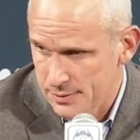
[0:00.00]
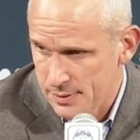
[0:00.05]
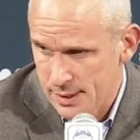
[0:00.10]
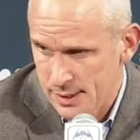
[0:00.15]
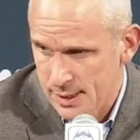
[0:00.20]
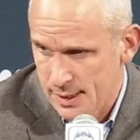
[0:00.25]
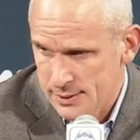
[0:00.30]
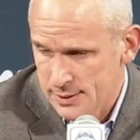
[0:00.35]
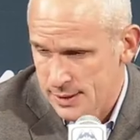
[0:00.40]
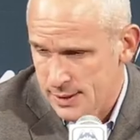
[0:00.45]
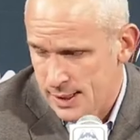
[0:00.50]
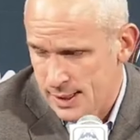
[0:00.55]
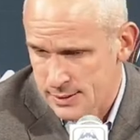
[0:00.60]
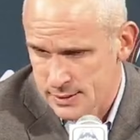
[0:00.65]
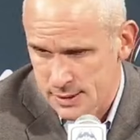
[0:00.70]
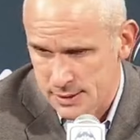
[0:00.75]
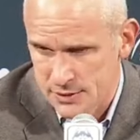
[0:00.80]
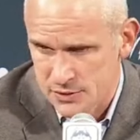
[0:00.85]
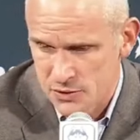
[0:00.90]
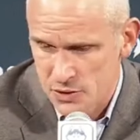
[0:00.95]
I, I, think guys
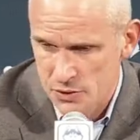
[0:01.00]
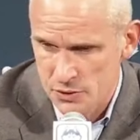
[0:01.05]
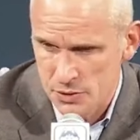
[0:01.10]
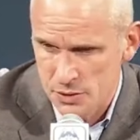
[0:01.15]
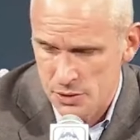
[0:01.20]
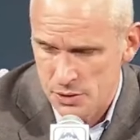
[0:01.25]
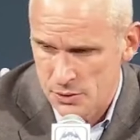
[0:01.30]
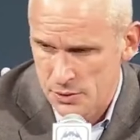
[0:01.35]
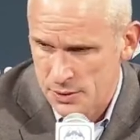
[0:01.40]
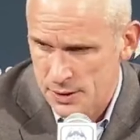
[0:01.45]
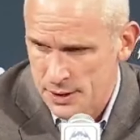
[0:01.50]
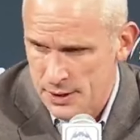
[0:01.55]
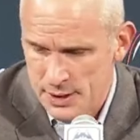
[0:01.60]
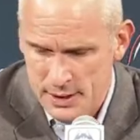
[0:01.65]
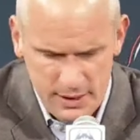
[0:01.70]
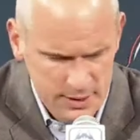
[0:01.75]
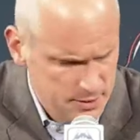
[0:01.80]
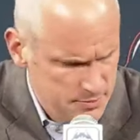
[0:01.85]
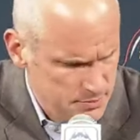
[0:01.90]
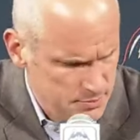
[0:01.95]
like Solo and
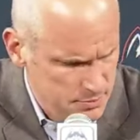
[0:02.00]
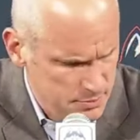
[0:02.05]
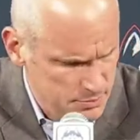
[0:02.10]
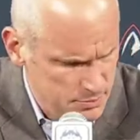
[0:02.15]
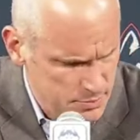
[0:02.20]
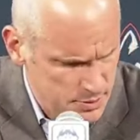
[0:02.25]
him,